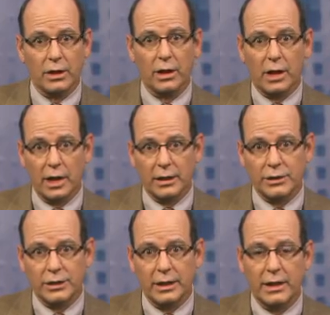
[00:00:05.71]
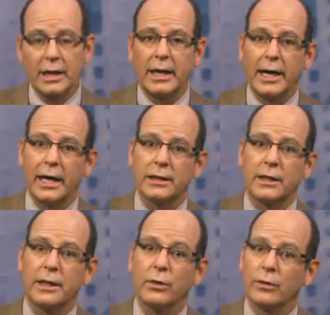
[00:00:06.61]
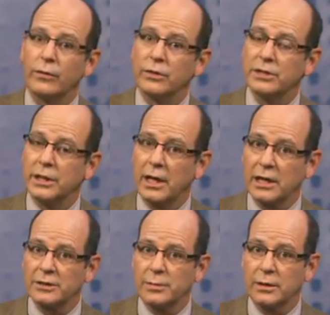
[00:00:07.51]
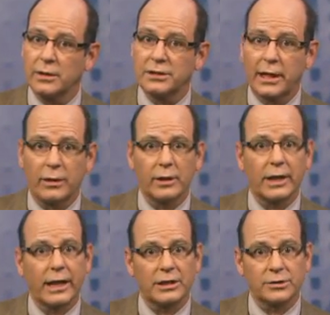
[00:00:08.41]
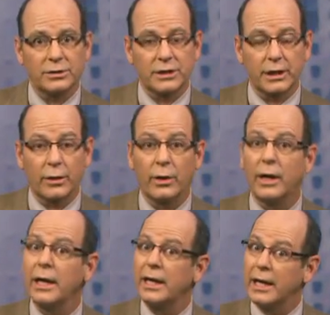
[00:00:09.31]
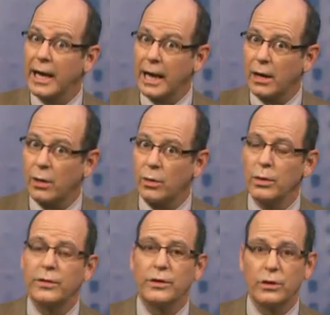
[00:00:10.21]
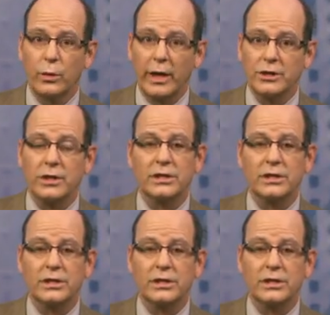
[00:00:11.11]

Oncology at the University Hospitals Ireland Cancer Center, now the UH